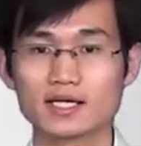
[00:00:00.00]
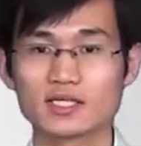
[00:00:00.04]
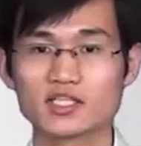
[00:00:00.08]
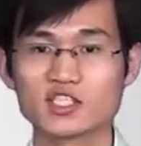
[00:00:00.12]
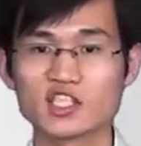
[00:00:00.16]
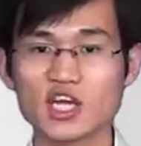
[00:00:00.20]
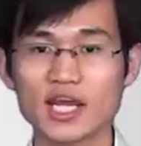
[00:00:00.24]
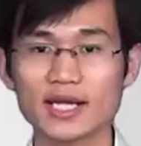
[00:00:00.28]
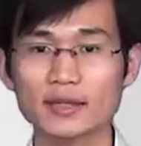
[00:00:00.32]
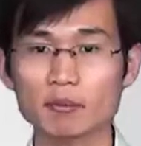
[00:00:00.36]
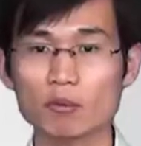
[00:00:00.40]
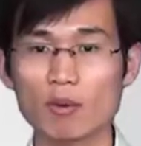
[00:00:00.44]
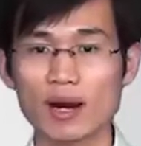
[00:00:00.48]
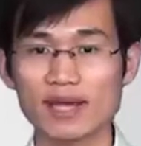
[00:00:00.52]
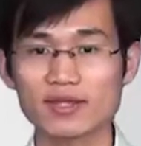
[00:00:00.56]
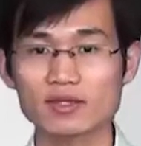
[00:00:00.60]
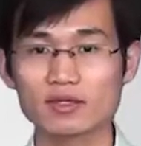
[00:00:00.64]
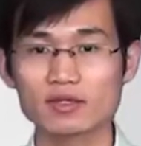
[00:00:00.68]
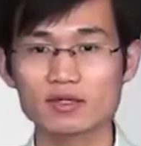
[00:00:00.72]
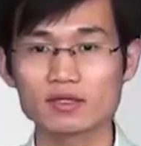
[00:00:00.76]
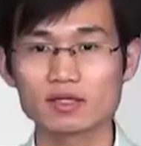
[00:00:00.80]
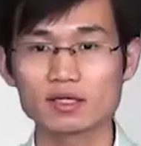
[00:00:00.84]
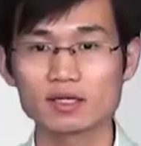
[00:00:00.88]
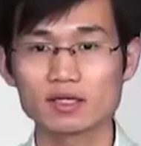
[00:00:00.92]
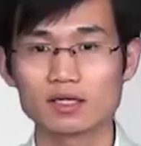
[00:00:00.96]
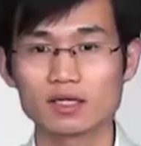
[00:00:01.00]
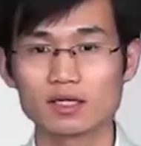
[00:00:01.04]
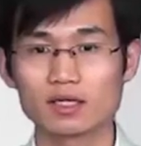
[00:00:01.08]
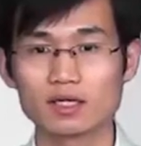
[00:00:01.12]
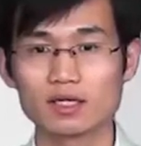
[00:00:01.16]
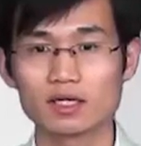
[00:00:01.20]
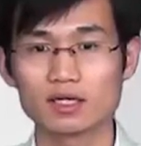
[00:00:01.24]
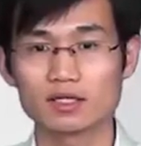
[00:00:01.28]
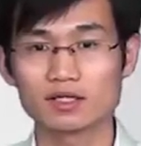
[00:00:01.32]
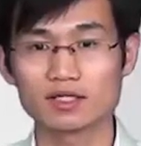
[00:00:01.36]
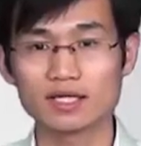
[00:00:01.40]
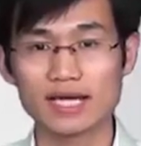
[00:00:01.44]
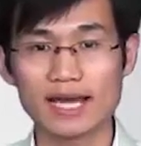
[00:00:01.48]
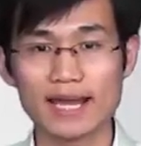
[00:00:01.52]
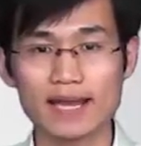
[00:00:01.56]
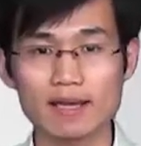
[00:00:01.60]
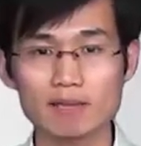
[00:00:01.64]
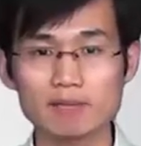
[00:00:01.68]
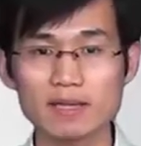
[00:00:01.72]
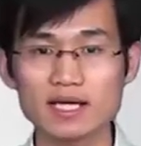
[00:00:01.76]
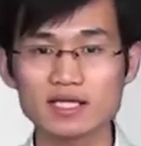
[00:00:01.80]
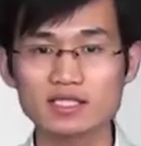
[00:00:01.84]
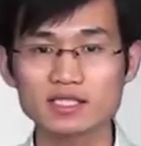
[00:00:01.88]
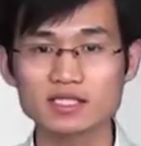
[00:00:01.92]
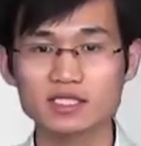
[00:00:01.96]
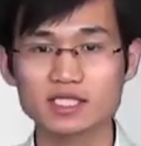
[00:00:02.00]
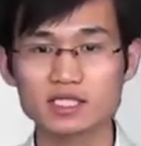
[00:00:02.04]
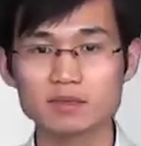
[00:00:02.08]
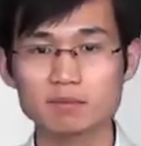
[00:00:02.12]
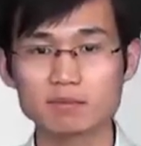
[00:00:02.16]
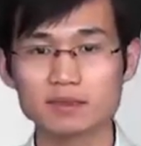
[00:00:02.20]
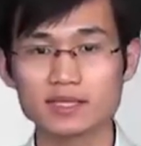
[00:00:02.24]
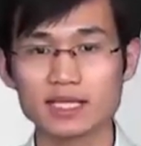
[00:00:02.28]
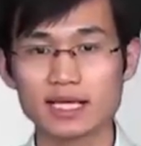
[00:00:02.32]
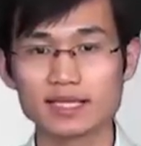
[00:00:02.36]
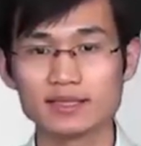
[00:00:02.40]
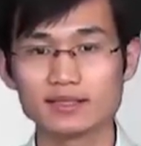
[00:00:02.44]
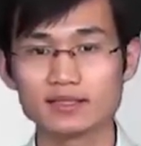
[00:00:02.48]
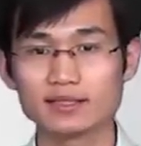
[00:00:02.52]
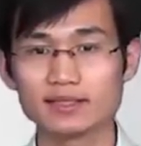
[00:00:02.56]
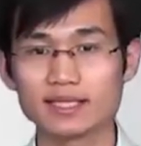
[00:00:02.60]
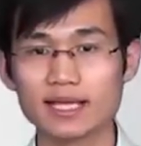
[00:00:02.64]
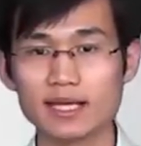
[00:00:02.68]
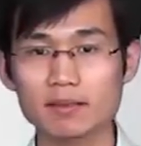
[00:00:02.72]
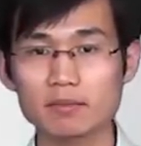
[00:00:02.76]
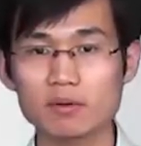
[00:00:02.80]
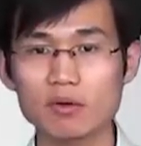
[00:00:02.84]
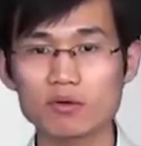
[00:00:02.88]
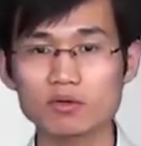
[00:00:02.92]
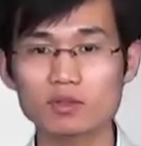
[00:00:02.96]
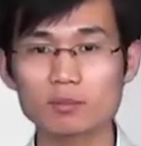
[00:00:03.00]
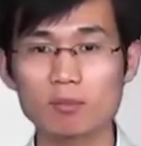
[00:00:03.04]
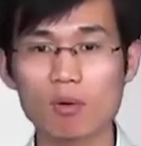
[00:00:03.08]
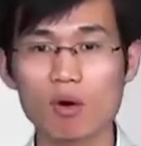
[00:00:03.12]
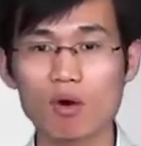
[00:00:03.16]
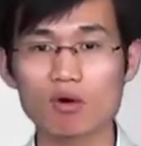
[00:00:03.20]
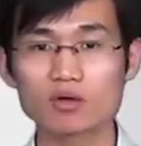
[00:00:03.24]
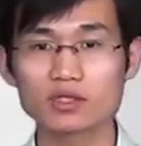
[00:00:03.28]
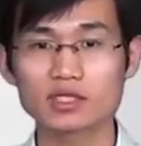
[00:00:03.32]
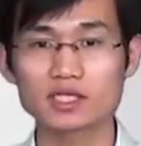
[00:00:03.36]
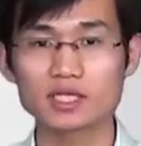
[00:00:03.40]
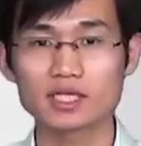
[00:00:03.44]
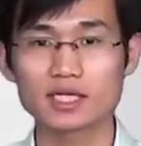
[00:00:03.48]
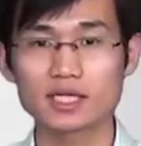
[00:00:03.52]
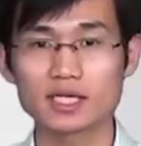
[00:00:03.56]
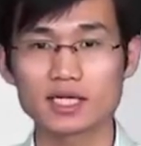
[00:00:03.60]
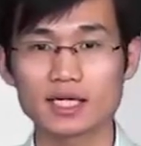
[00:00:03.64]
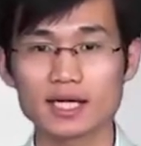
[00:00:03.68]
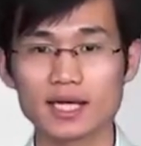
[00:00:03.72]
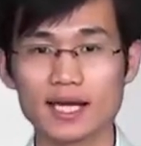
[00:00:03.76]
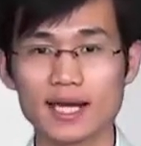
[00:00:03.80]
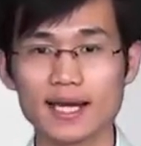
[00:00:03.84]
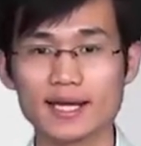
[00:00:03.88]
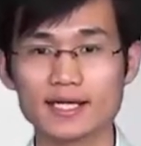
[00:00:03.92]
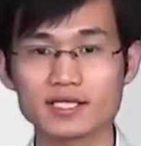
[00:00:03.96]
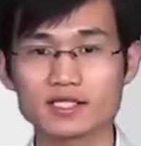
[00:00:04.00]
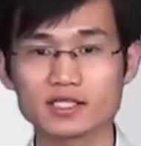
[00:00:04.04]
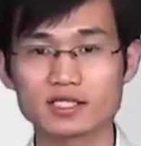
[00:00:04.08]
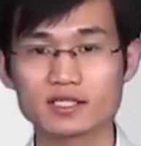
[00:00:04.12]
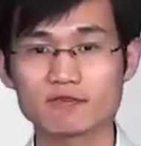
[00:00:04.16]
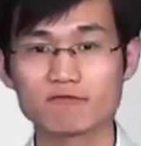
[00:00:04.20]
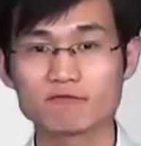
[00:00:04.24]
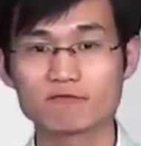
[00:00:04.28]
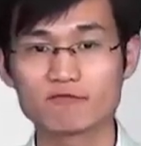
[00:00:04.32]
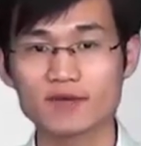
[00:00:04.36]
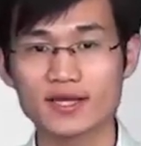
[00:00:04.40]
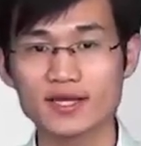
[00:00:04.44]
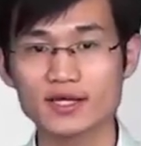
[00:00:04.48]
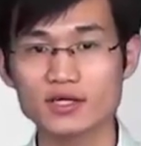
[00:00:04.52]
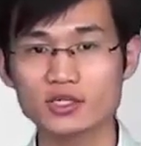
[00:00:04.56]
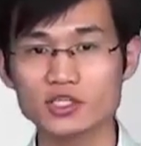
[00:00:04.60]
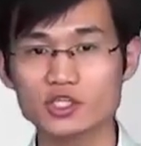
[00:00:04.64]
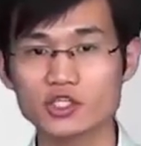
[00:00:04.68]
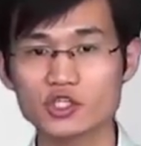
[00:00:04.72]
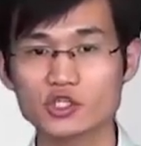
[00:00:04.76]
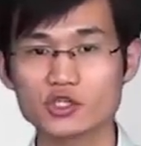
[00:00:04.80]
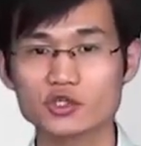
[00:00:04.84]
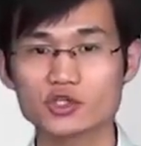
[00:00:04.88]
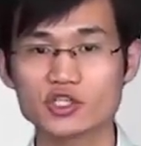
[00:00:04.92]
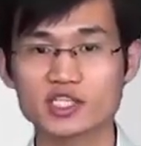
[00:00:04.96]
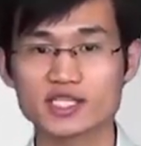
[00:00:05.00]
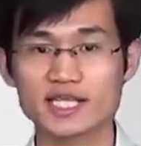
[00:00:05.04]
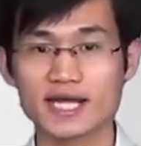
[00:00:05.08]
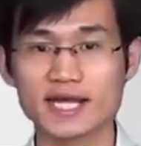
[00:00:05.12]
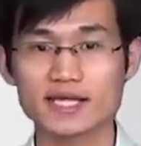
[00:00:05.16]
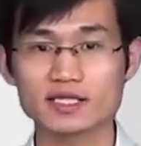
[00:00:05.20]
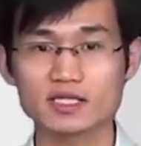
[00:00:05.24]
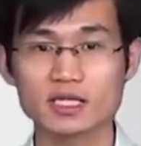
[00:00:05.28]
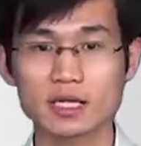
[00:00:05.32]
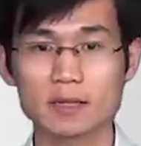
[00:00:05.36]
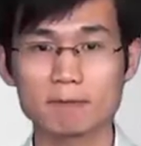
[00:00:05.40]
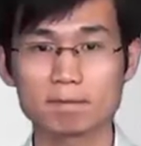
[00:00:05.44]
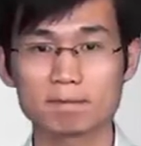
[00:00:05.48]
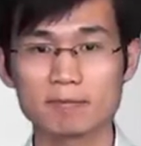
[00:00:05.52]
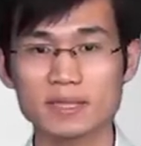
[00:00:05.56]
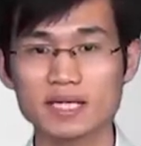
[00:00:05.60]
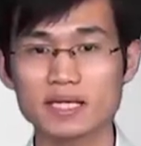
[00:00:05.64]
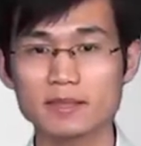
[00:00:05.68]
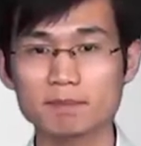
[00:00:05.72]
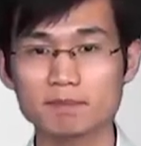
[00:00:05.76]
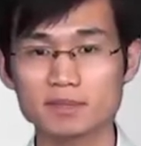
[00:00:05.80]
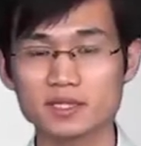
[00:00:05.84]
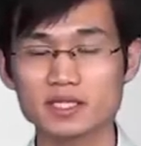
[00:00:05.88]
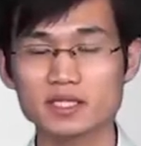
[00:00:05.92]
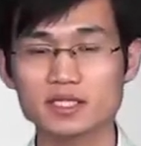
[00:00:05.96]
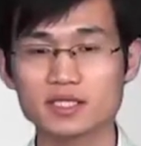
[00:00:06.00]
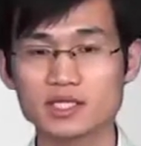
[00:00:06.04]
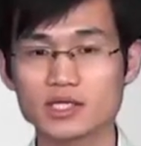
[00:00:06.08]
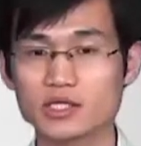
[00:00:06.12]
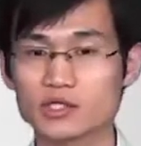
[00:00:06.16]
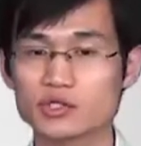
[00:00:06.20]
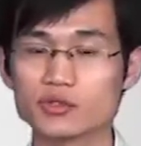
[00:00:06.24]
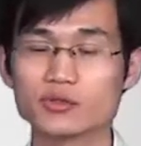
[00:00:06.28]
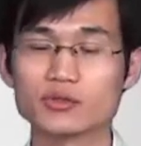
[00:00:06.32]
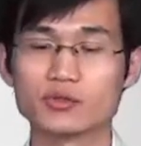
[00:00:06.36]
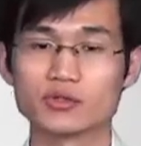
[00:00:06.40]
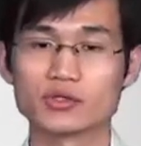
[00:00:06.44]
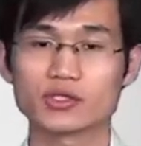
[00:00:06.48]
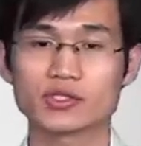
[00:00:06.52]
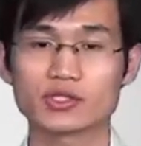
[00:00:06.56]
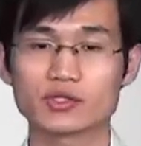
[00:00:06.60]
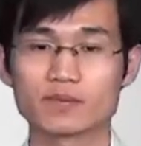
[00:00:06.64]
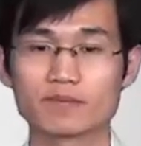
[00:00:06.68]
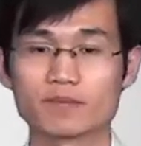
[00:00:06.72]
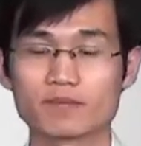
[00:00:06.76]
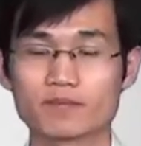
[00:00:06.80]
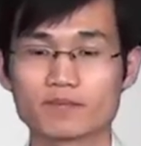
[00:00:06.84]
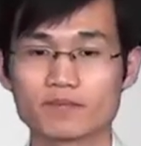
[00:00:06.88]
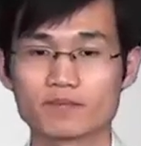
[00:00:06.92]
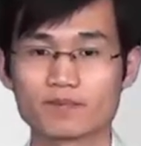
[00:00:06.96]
Check whether the MSTP enabled port is configured to send BPDUs.